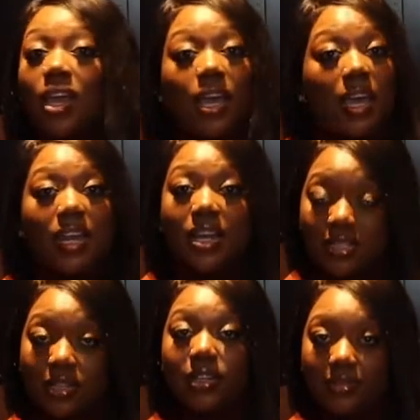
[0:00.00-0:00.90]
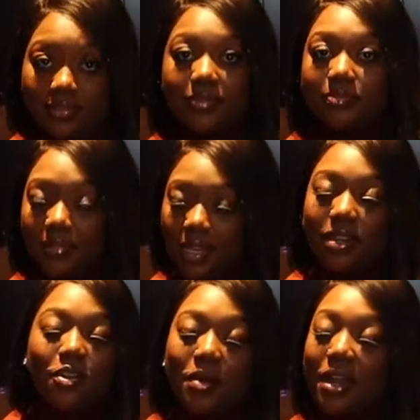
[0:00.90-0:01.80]
And that's enough,
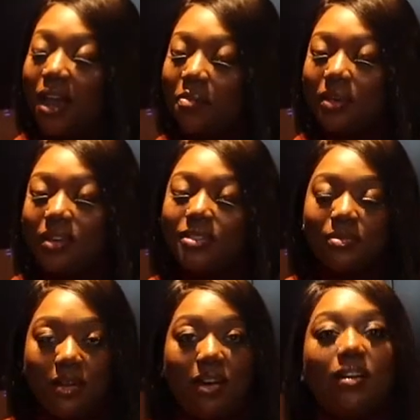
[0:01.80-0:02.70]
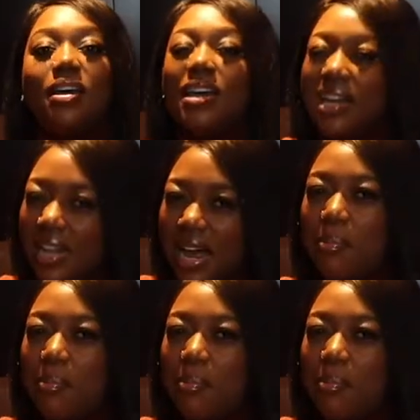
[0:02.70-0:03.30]
no matter how big or small. I